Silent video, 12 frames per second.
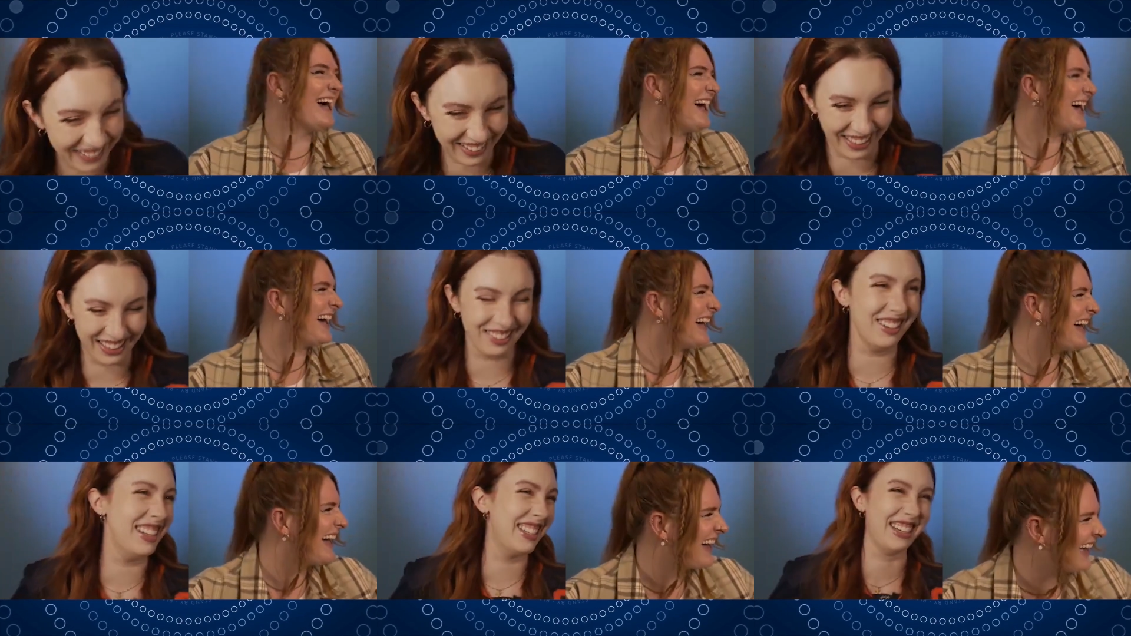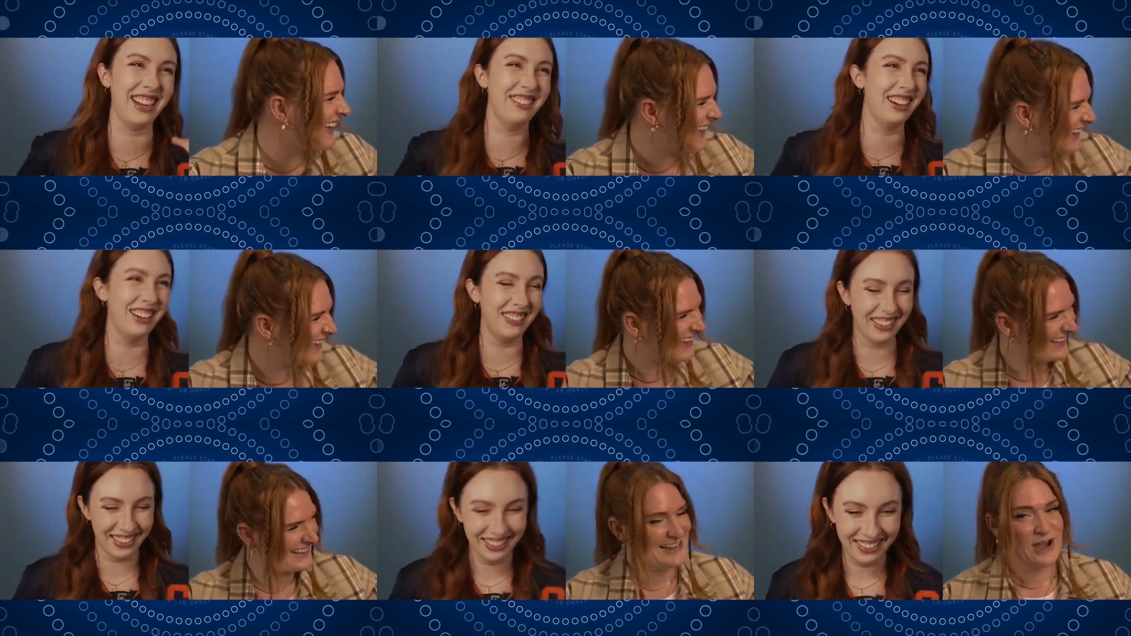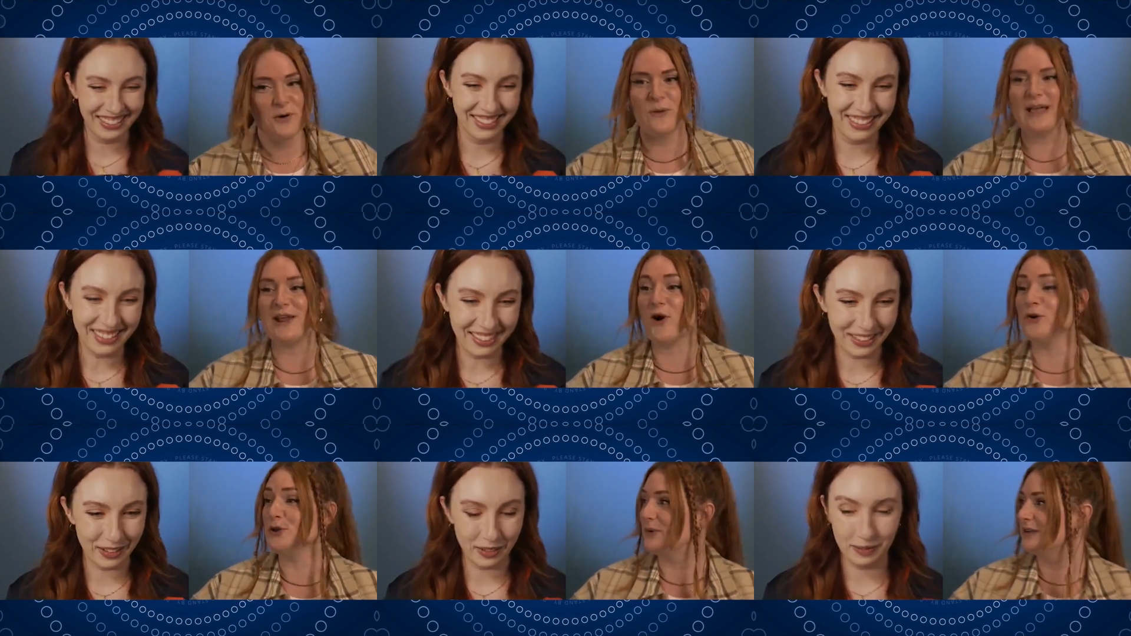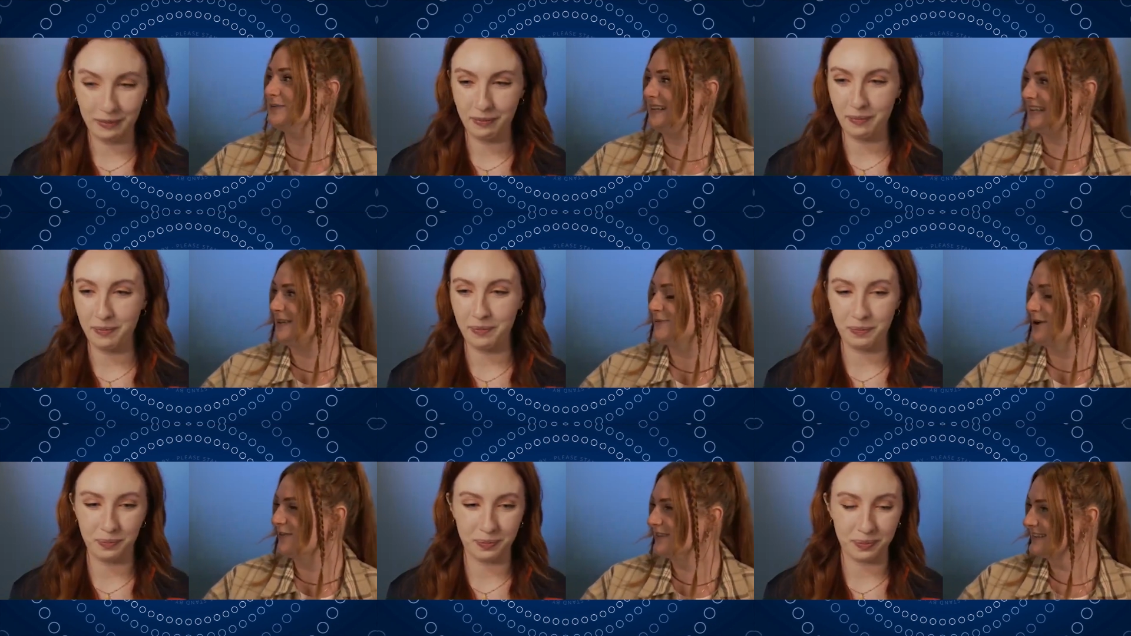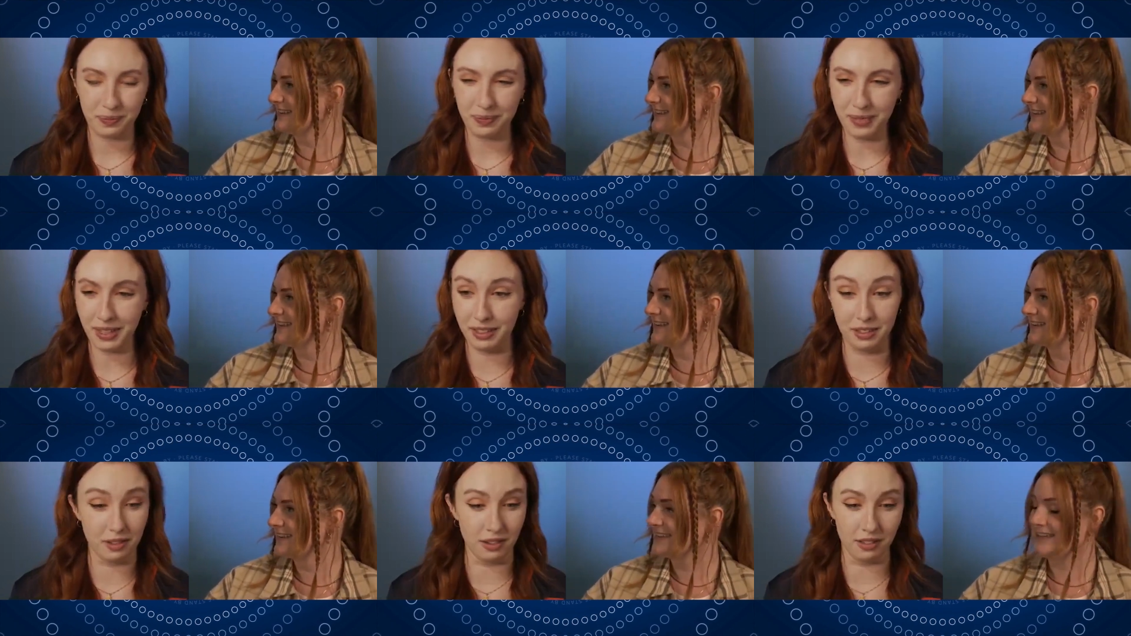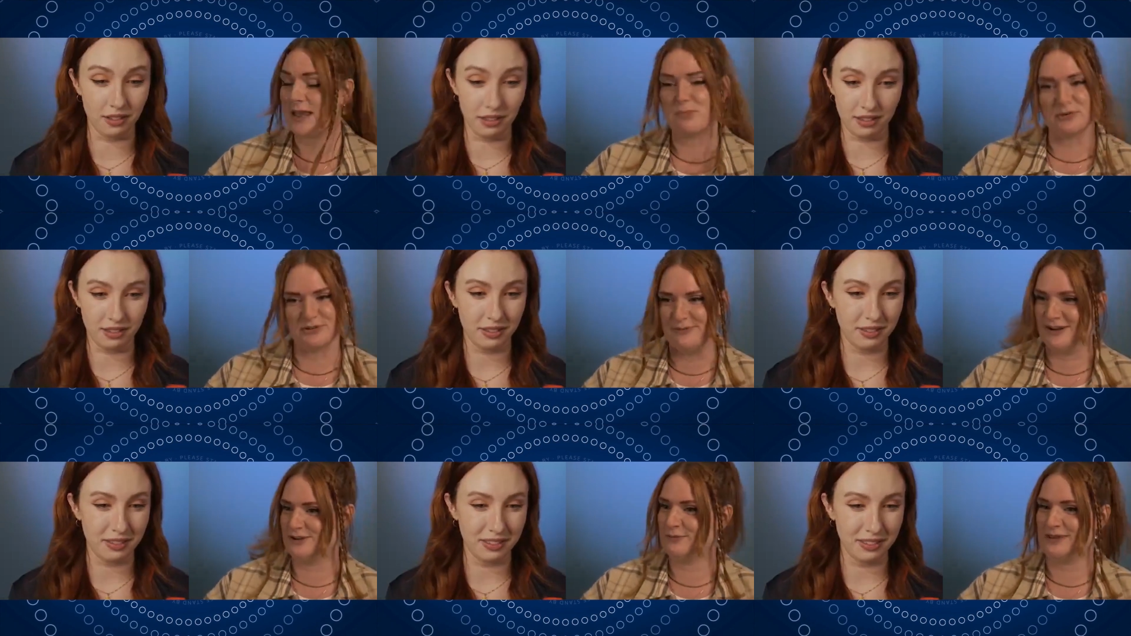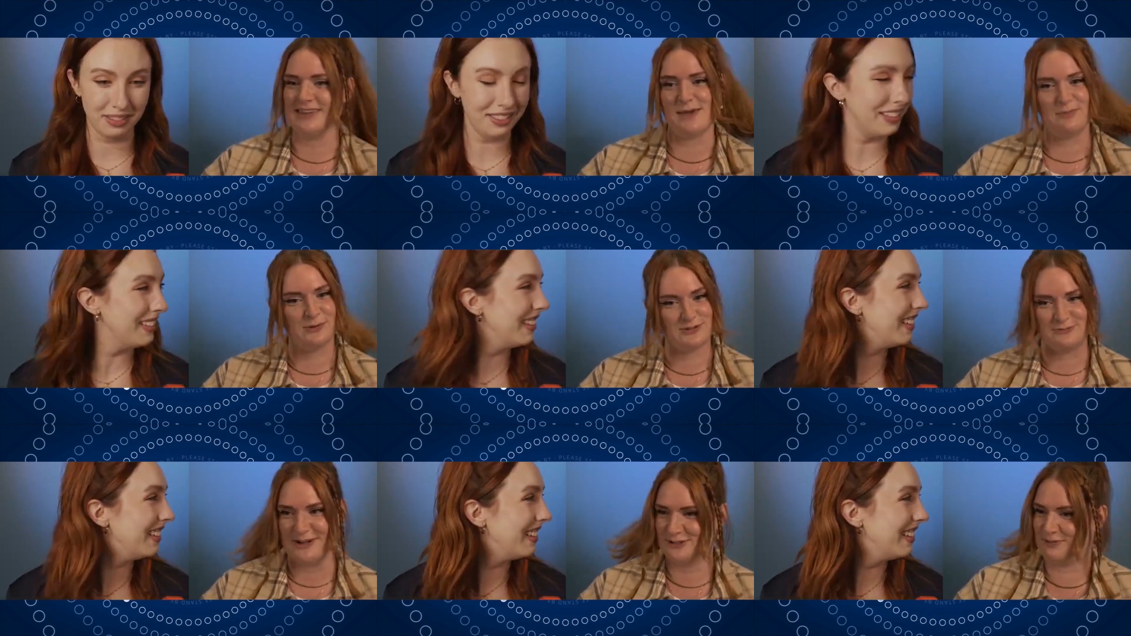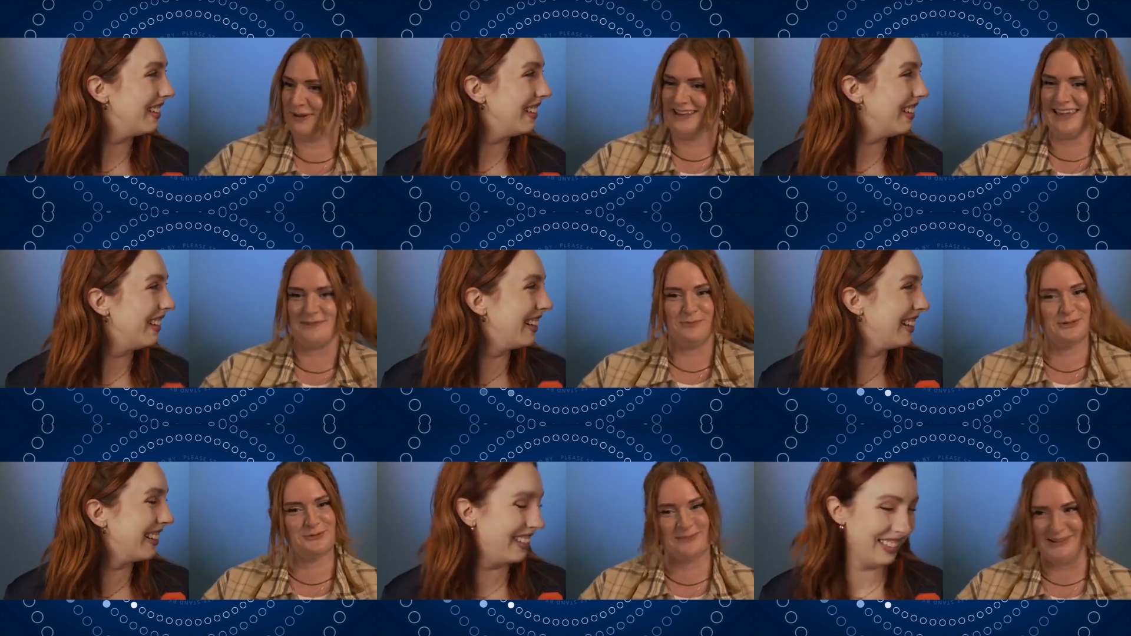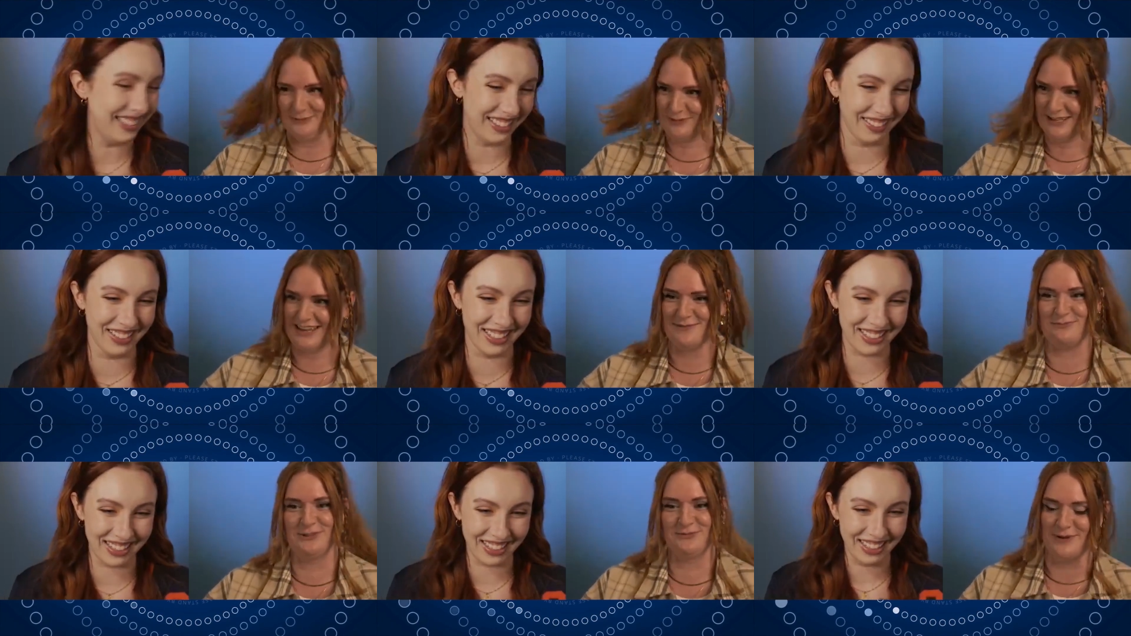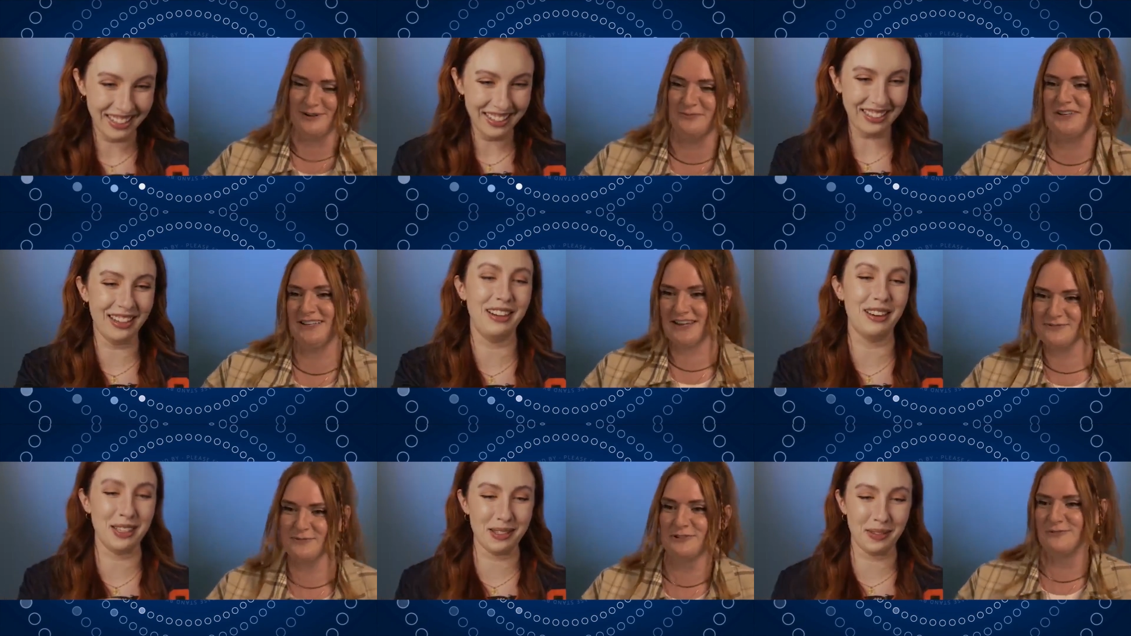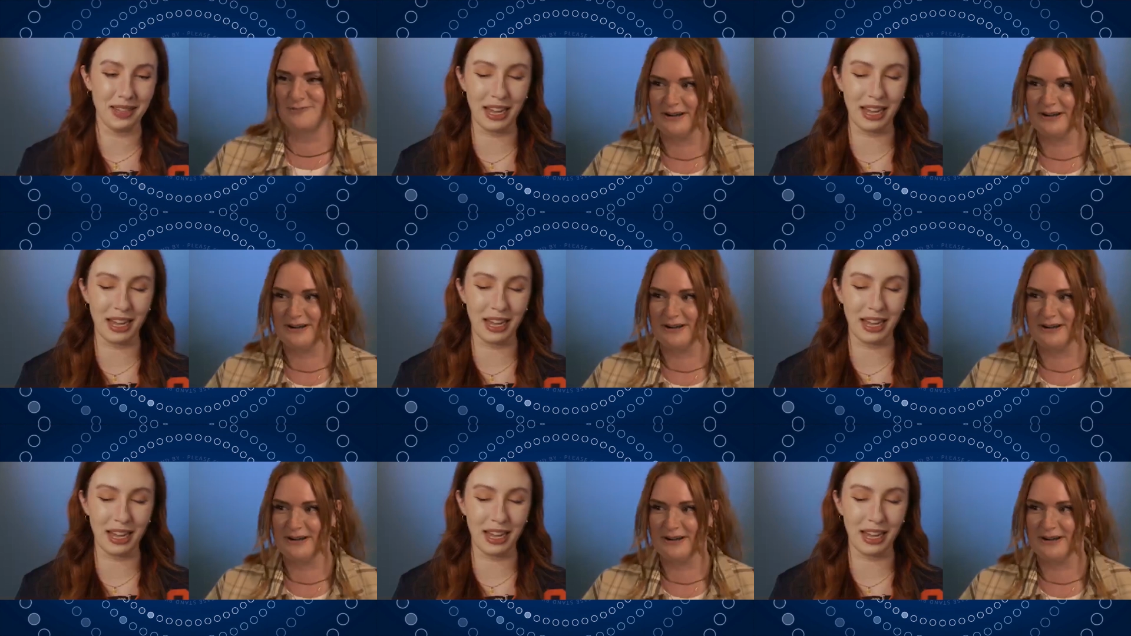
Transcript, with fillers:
Speaker 1: we got three and she gave up.
Speaker 2: Wait, oh, you wanted me to keep going? You can Kate Bush mosh pit, Kate Bush mosh pit, Kate Bush mosh pit, so Kate Bush mosh pit. Digresses with